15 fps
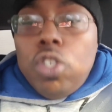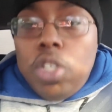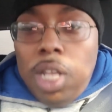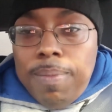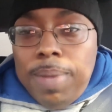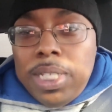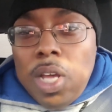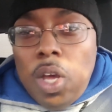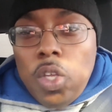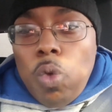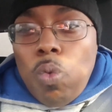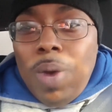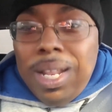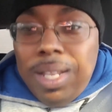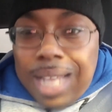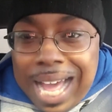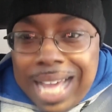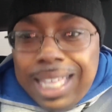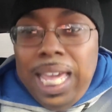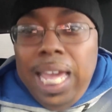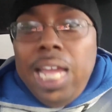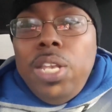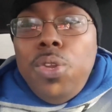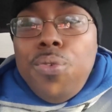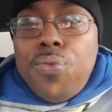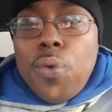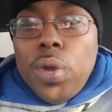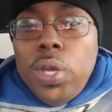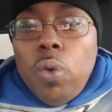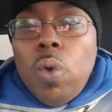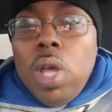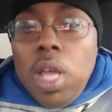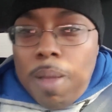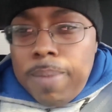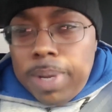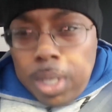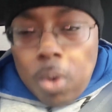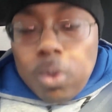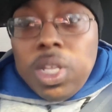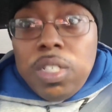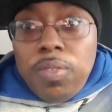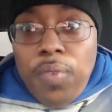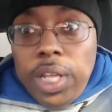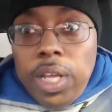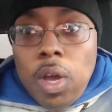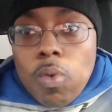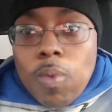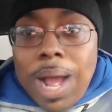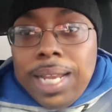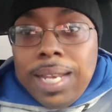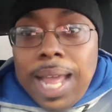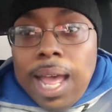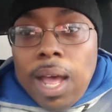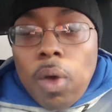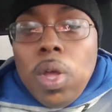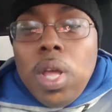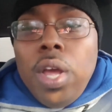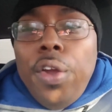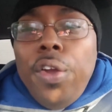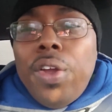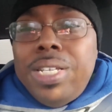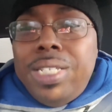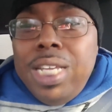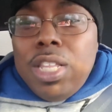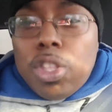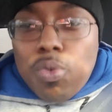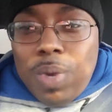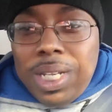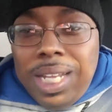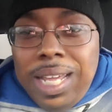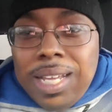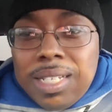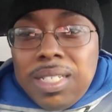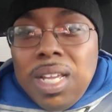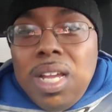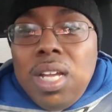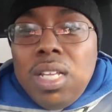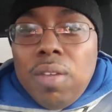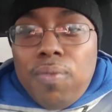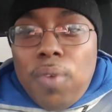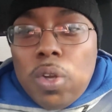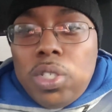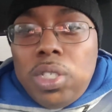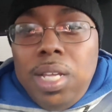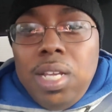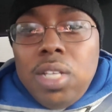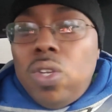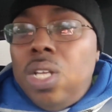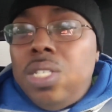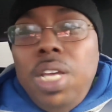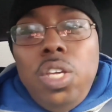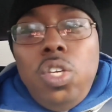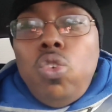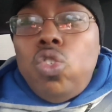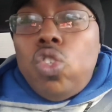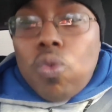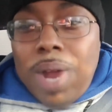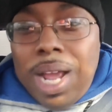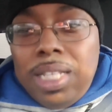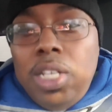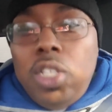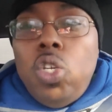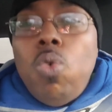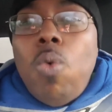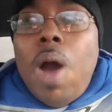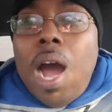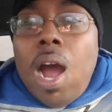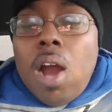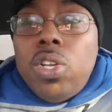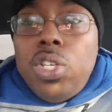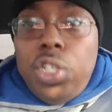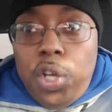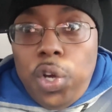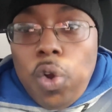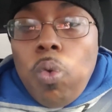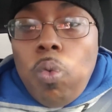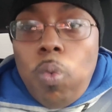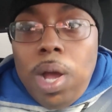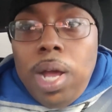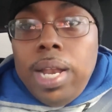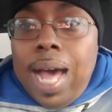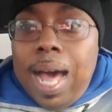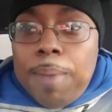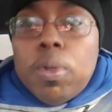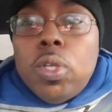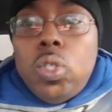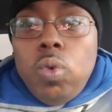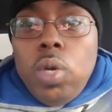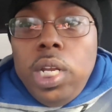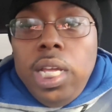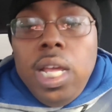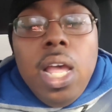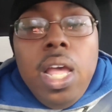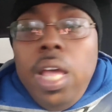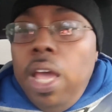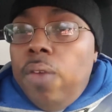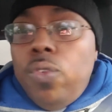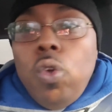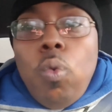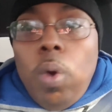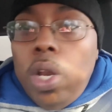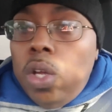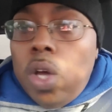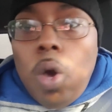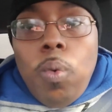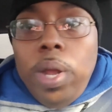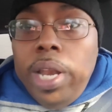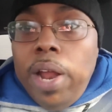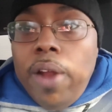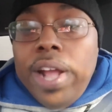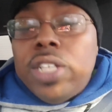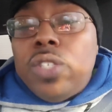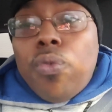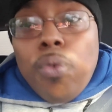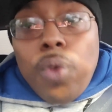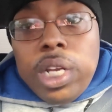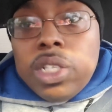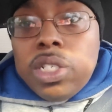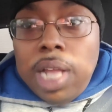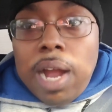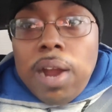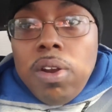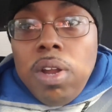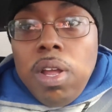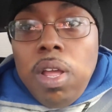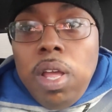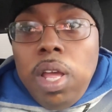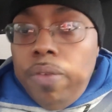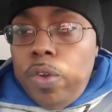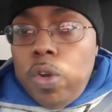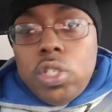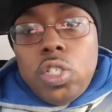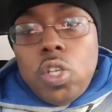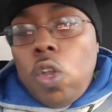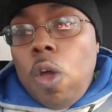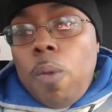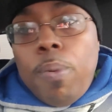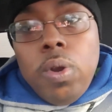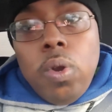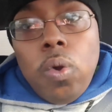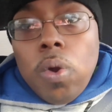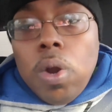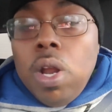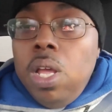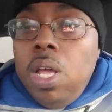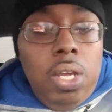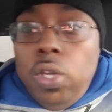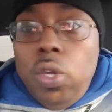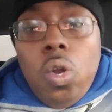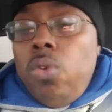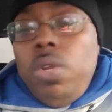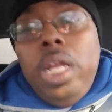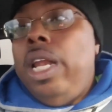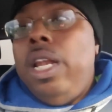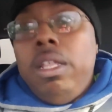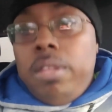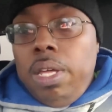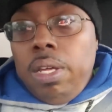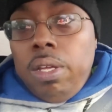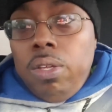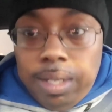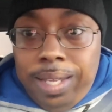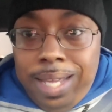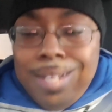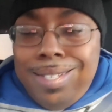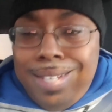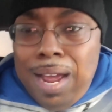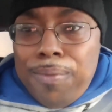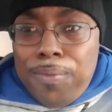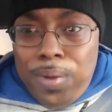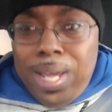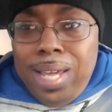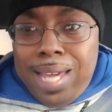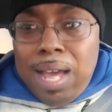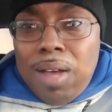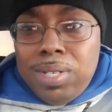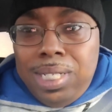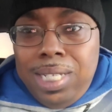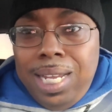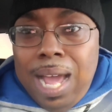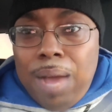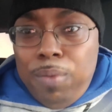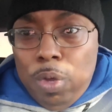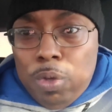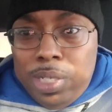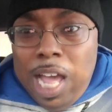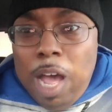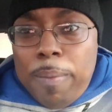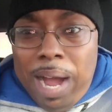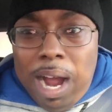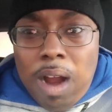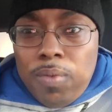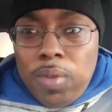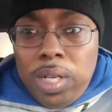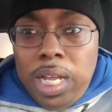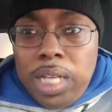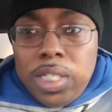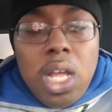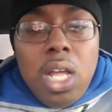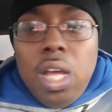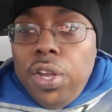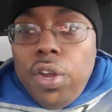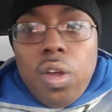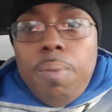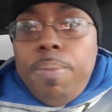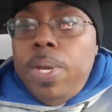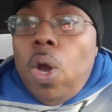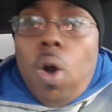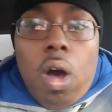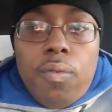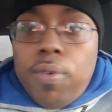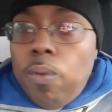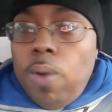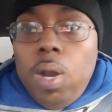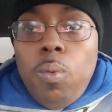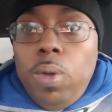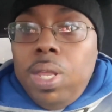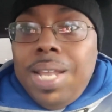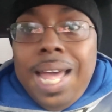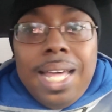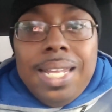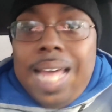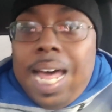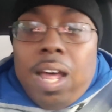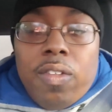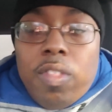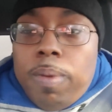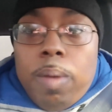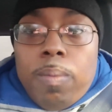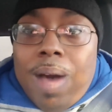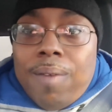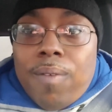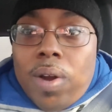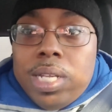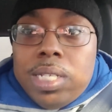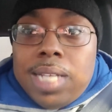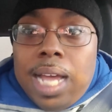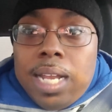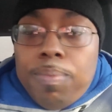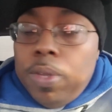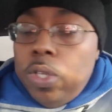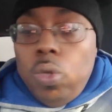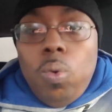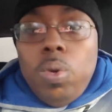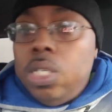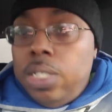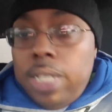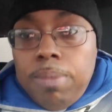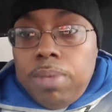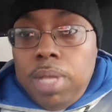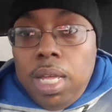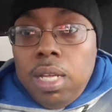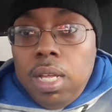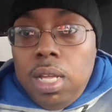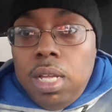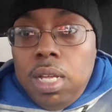So let me tell you what I can do for you. Below this video right now, you're going to see three links links. The first link is going to take you directly to our tier one opportunity. If you want to go in there, it's free to start. If you're a solopreneur, you don't need anything. Get into that free account and see that. When you see how powerful it is, you're going to be off and running with it like a lot of other people I've already signed up that's doing the same thing.